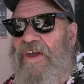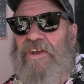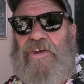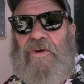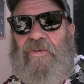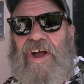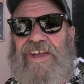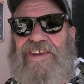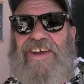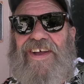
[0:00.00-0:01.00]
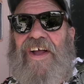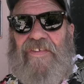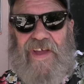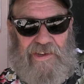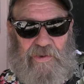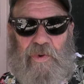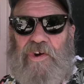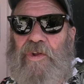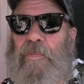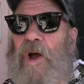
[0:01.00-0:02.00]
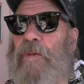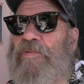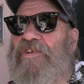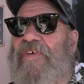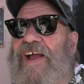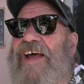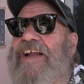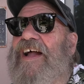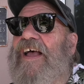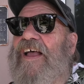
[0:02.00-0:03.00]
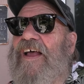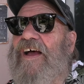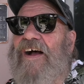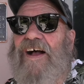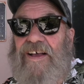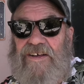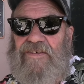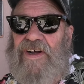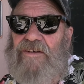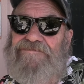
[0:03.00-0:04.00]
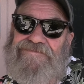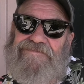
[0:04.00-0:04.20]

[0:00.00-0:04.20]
you're right. That's where the pipes are at. Well,